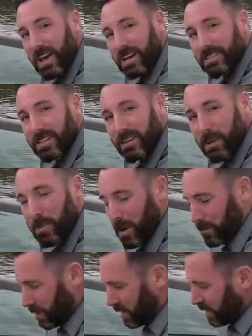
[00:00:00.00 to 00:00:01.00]
accidentally
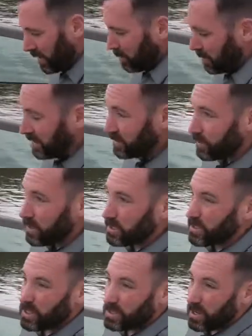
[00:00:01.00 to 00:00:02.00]
bump it. Basically, it
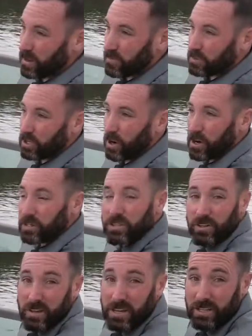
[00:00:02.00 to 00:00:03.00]
shuts off the charge
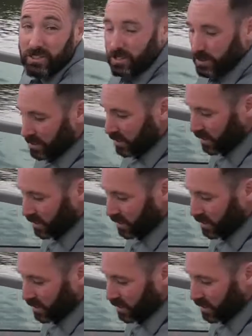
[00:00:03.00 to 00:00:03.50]
to the engine.